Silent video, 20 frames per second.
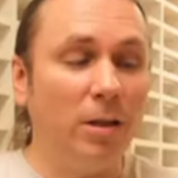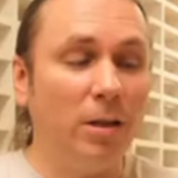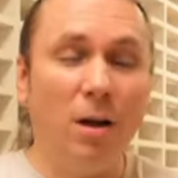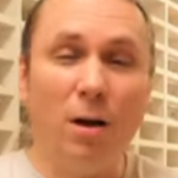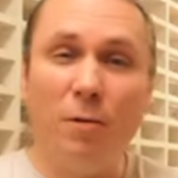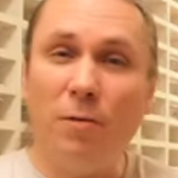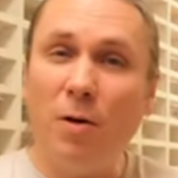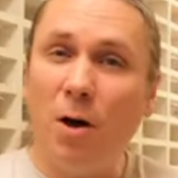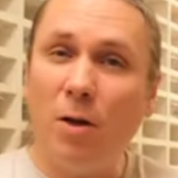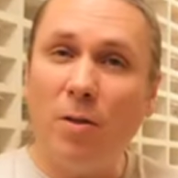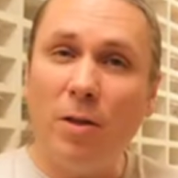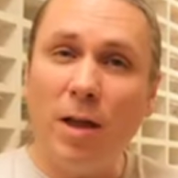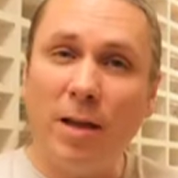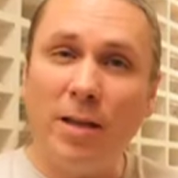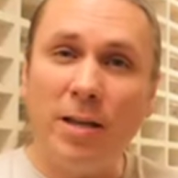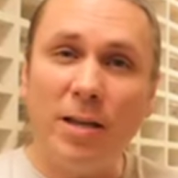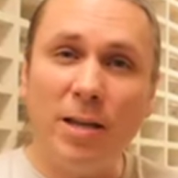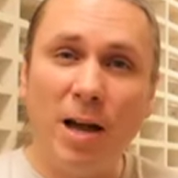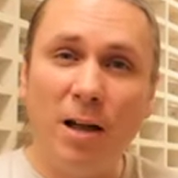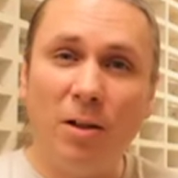love all
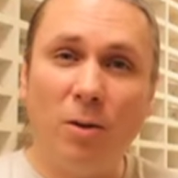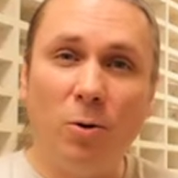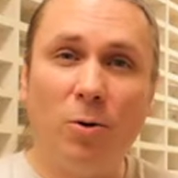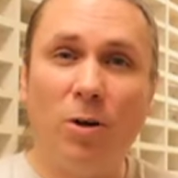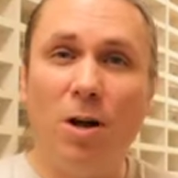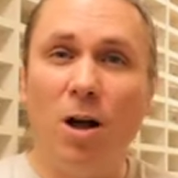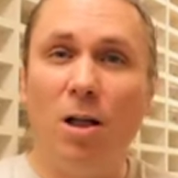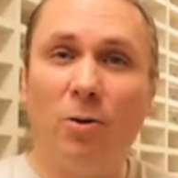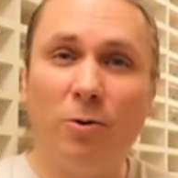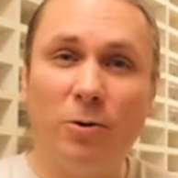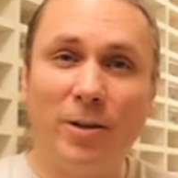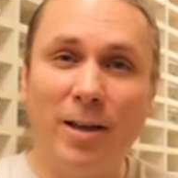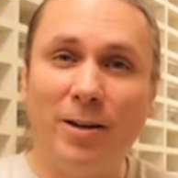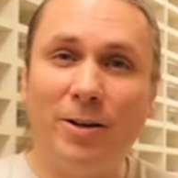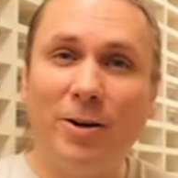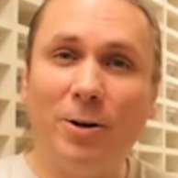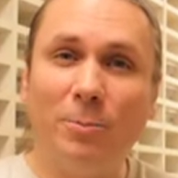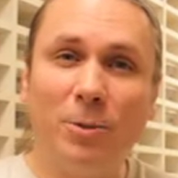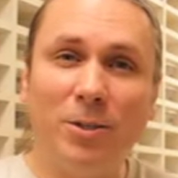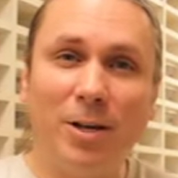that yellow color that
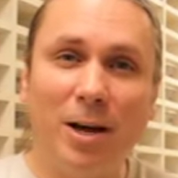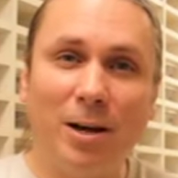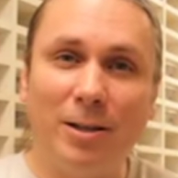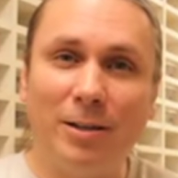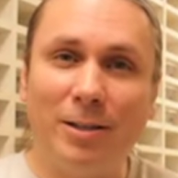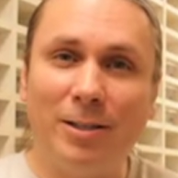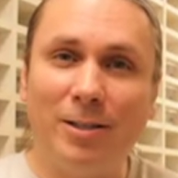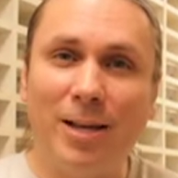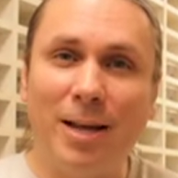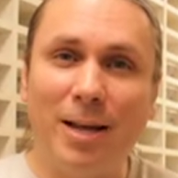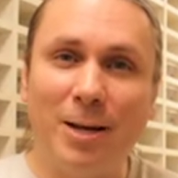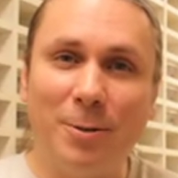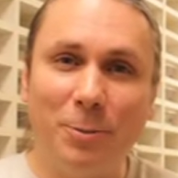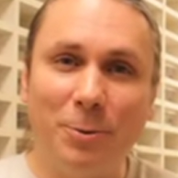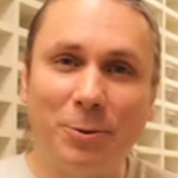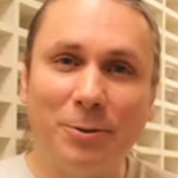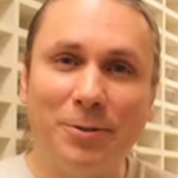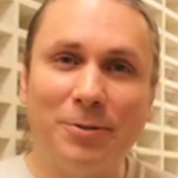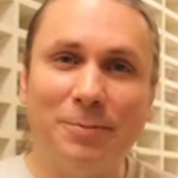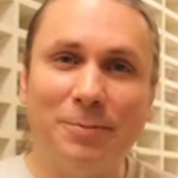comes out of these animals.